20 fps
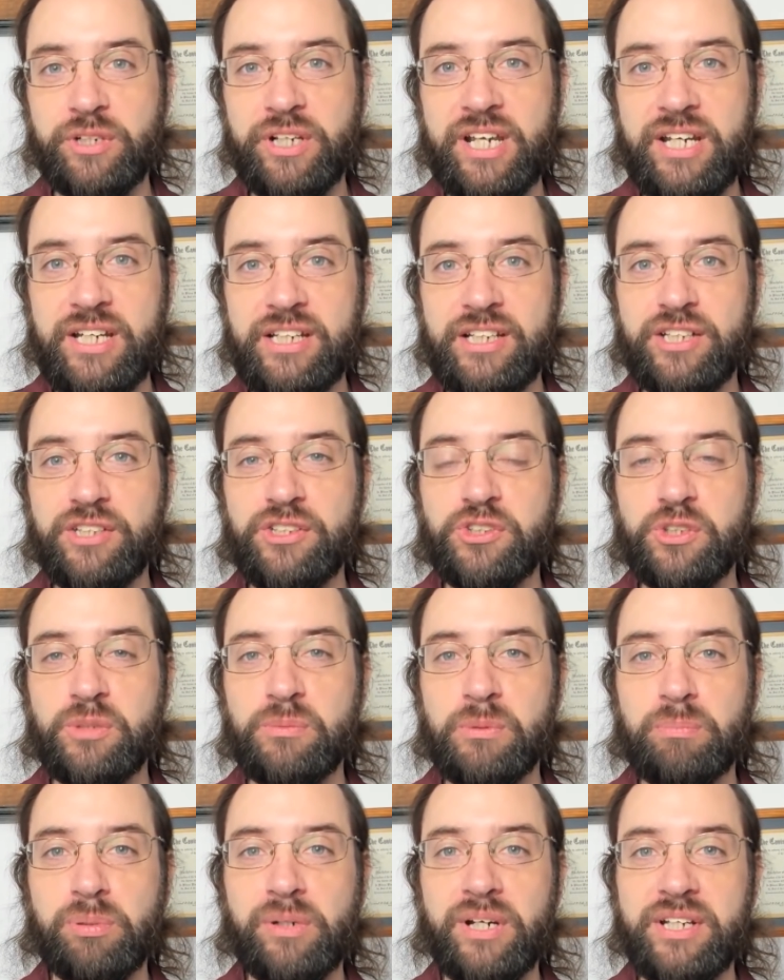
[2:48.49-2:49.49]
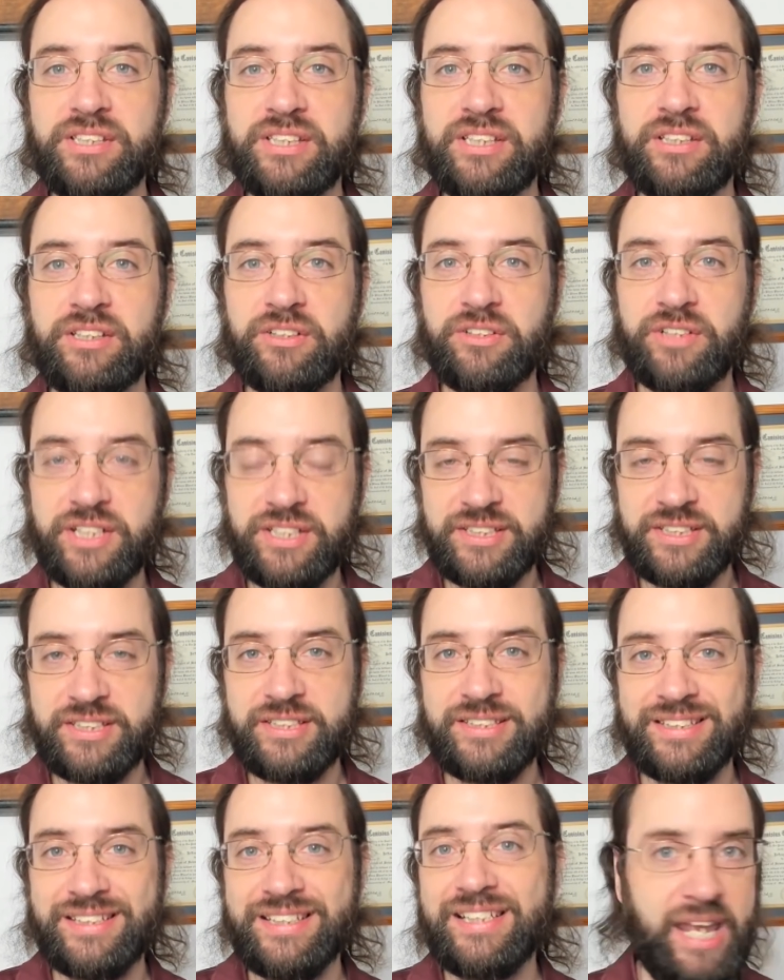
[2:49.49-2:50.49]
creating consumer price
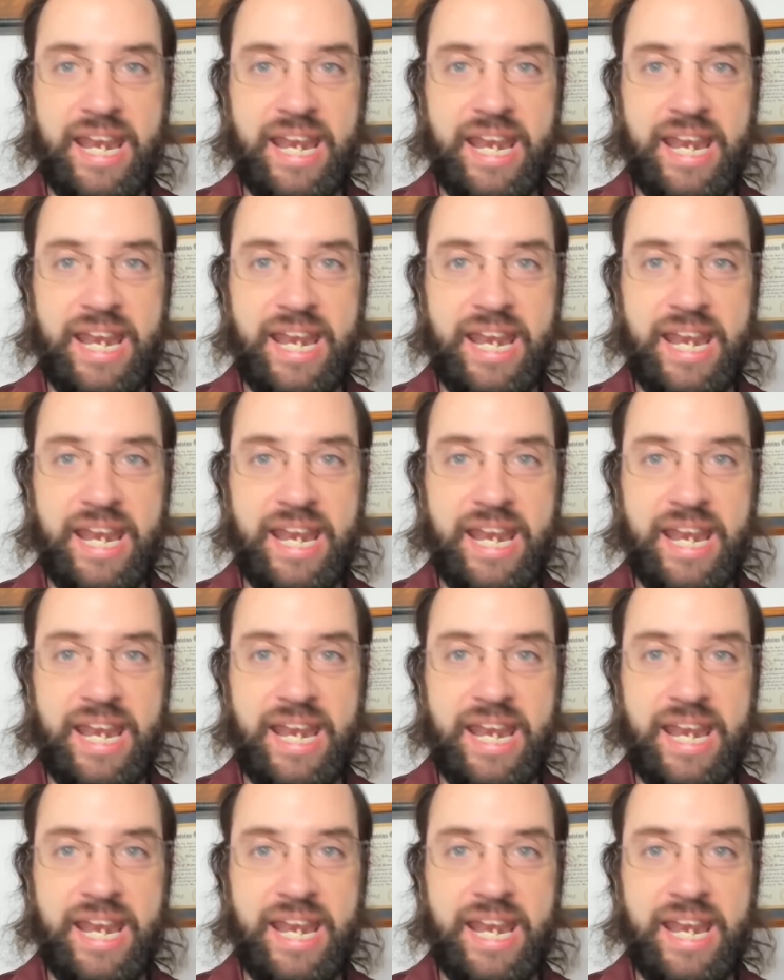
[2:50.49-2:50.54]
increases